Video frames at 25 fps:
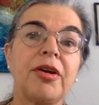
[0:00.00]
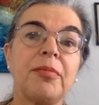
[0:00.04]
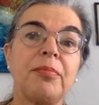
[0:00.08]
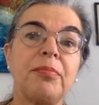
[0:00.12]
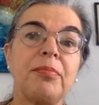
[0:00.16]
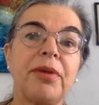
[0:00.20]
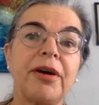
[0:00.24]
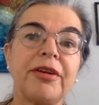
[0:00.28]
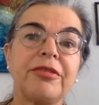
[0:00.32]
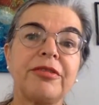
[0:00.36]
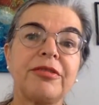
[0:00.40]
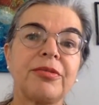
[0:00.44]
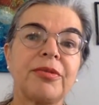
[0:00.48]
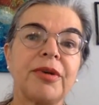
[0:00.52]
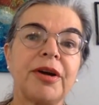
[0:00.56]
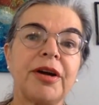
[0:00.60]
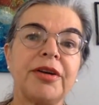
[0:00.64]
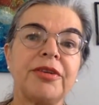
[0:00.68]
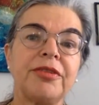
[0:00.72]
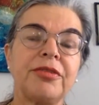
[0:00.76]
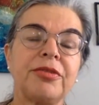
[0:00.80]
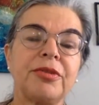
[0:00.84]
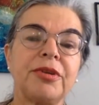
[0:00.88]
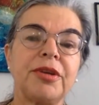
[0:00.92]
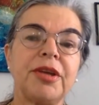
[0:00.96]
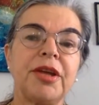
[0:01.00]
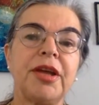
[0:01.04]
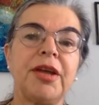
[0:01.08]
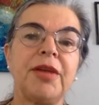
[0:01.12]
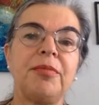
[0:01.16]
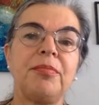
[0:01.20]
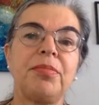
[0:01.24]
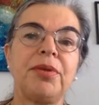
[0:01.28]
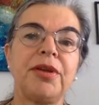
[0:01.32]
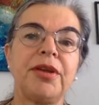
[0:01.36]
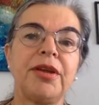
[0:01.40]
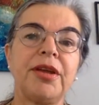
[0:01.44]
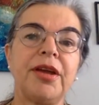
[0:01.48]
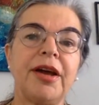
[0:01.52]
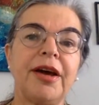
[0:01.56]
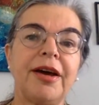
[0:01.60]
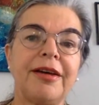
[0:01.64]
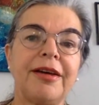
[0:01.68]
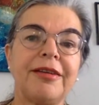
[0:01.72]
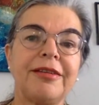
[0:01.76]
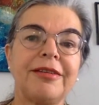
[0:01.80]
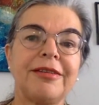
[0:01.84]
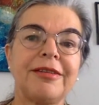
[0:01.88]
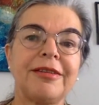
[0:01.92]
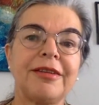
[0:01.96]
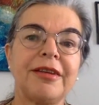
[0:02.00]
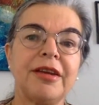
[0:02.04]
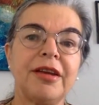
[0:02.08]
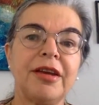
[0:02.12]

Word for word: on a bus ride to an NPS.